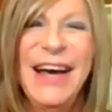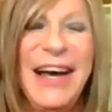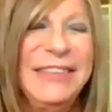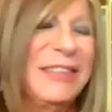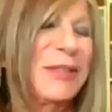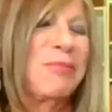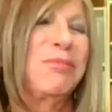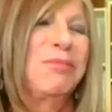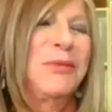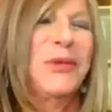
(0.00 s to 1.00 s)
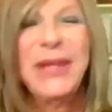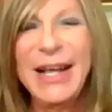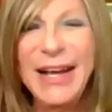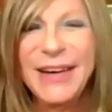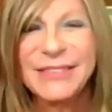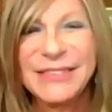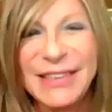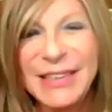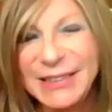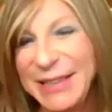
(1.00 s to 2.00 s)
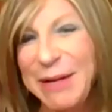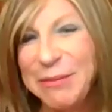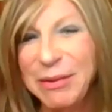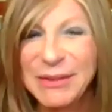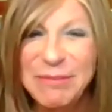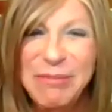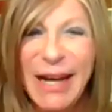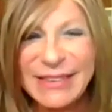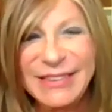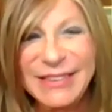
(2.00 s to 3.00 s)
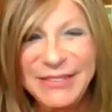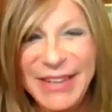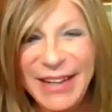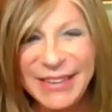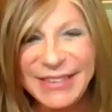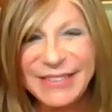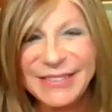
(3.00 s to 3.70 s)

I just throw that out as an example. And back to you, Ella.